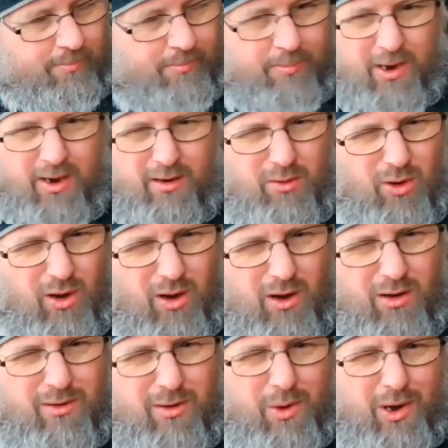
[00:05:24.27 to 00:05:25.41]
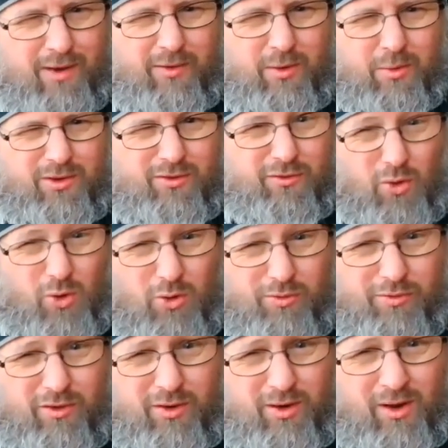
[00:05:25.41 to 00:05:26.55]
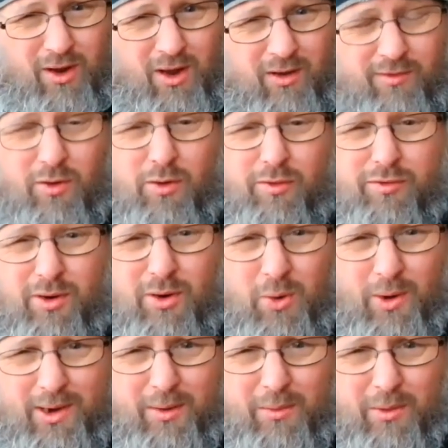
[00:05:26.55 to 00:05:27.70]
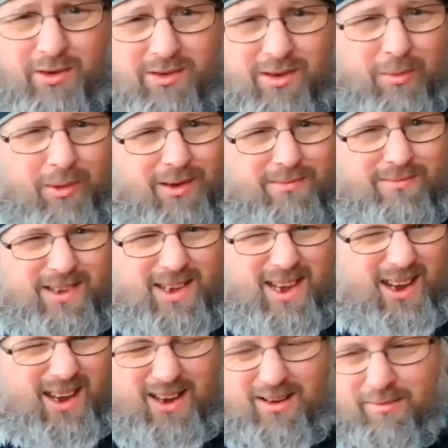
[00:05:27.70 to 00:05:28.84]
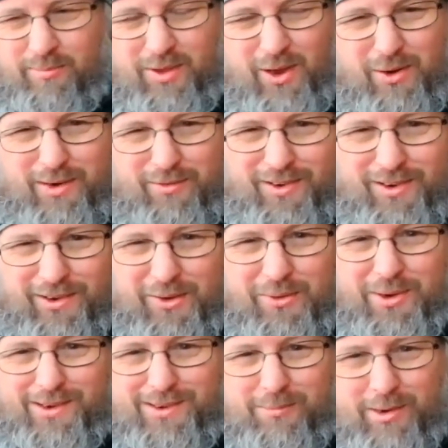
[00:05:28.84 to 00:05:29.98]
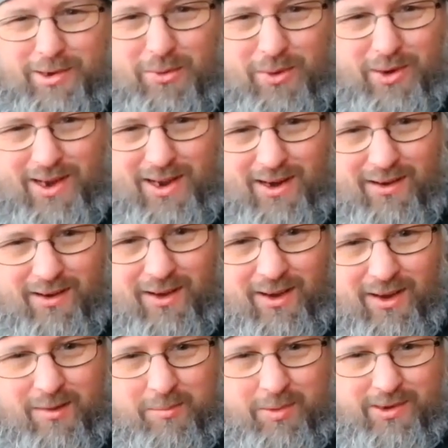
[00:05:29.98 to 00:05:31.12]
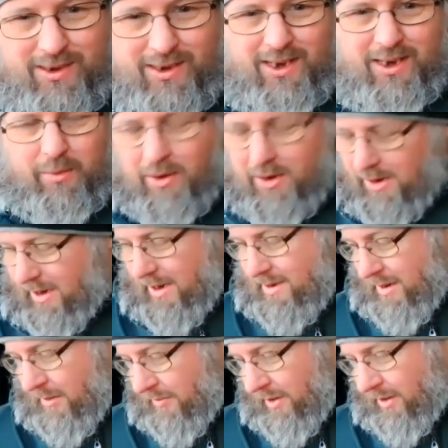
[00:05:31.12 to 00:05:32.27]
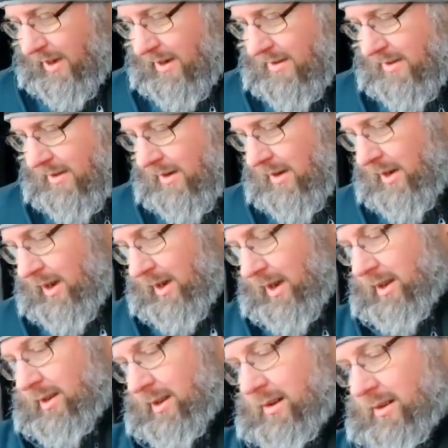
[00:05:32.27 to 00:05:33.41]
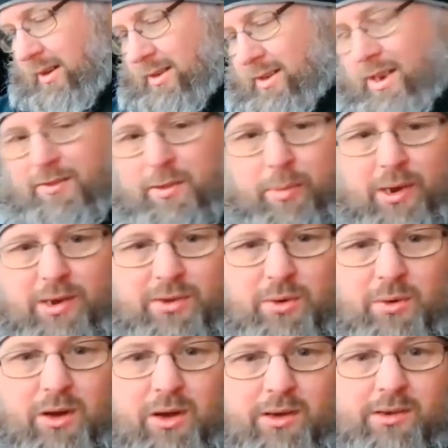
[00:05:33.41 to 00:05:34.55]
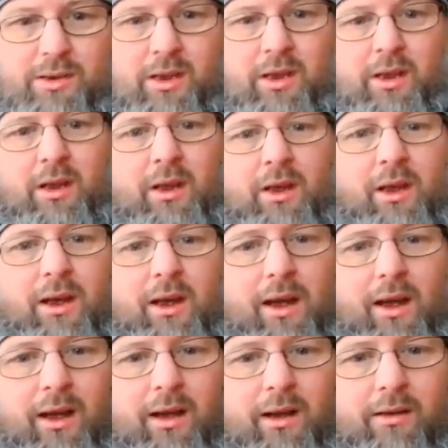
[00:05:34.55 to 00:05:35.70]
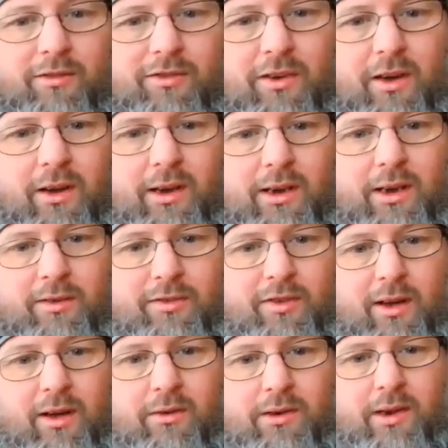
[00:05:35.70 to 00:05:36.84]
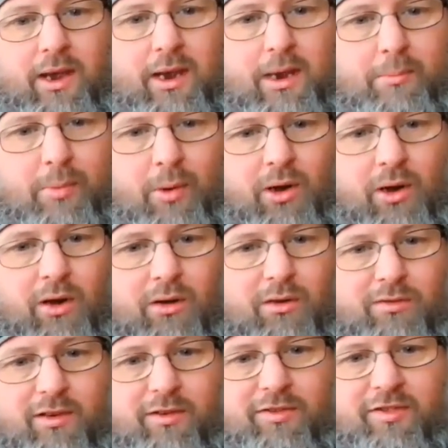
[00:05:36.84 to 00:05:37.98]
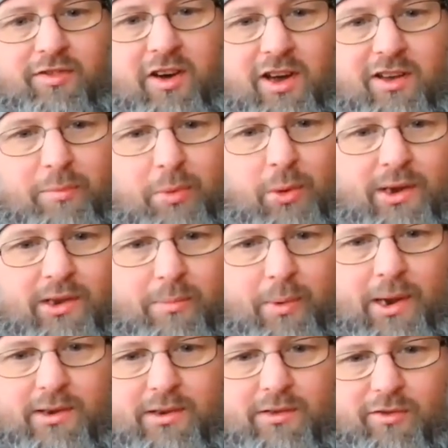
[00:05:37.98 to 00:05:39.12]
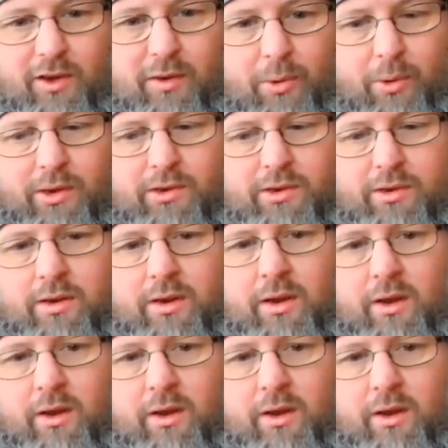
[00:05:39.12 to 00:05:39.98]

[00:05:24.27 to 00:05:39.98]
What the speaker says: bitter or lager or whatever it was, four for a quid it was. I'm like, yeah, I don't need to be doing that, particularly when I can get something decent. So I saved the best till last and finally found a bottle of a 5 points best, 5 points.